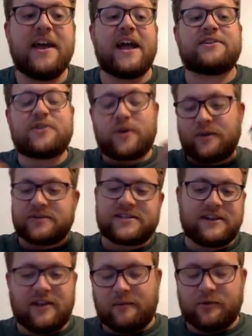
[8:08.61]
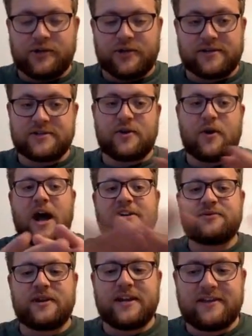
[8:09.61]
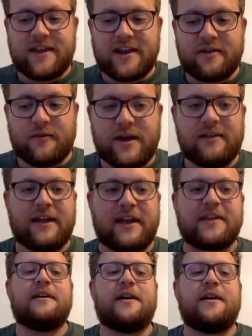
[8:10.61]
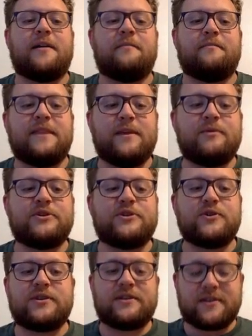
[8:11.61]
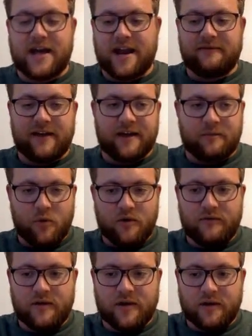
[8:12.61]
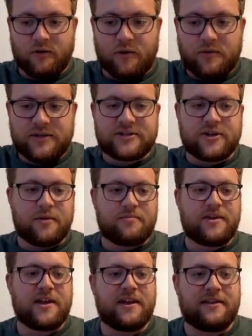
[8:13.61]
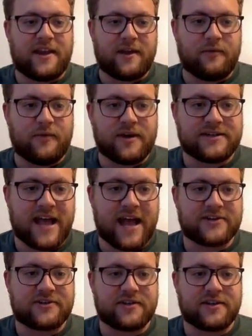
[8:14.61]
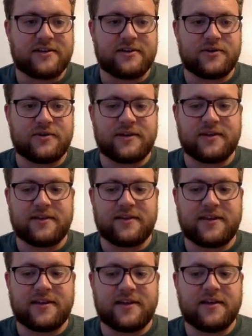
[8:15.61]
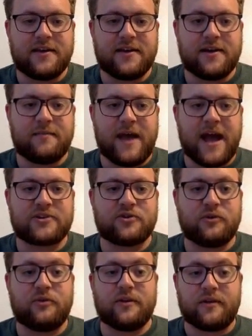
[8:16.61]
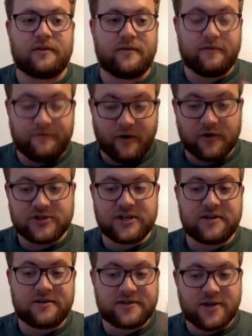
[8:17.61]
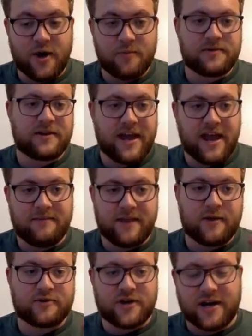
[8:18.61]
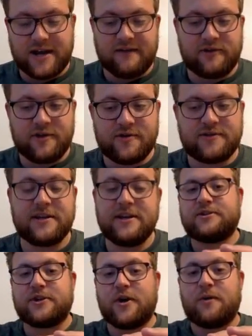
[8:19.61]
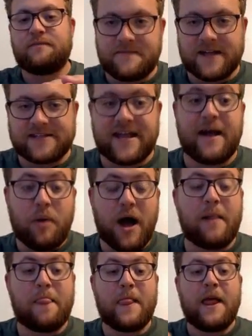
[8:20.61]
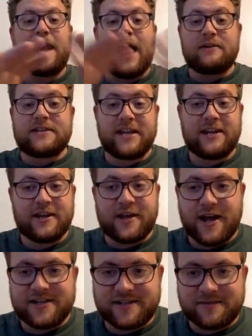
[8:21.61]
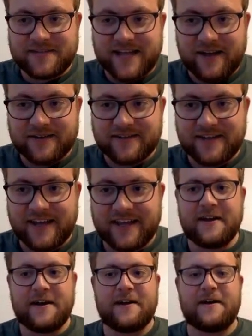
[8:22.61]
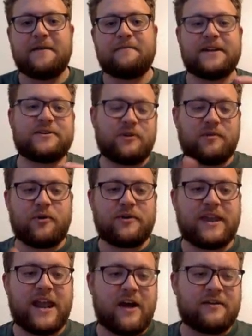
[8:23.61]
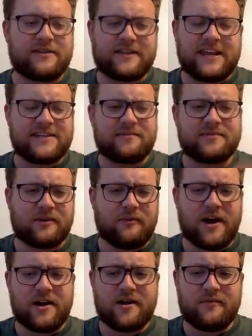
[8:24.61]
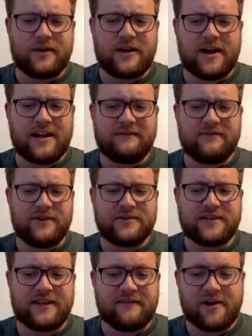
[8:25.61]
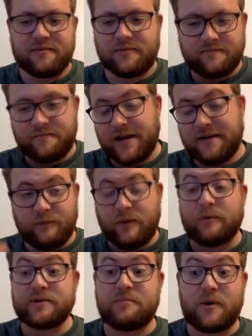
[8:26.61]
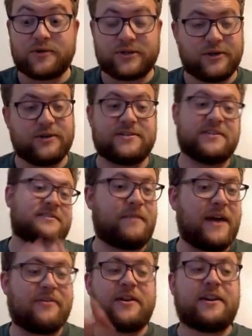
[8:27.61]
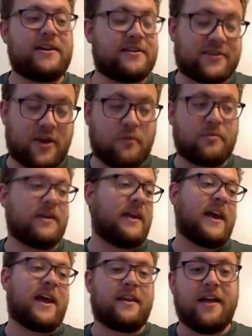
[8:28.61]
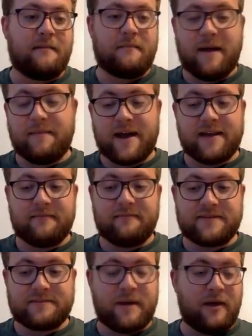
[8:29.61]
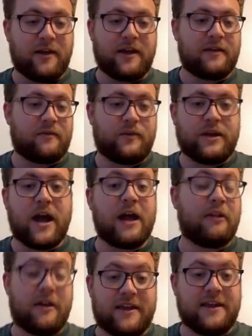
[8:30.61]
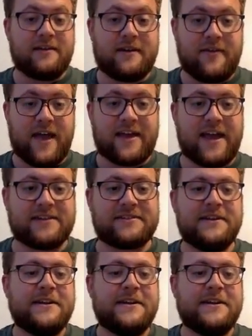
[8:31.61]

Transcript: And so it was still able to use it. So I just want to get that out of the way. Like um, it was using the kind of like a more of a globally scope thing than it was actually doing the um, actual, the, the function scoped name that I was trying to have it use. So that's that. But now let's get into custom sounds. Like um, I just want to point that out in case someone's like, why are we not even using that variable? But we were supposed to. It's just Python and scoping and my bad spelling. We got lucky in that case.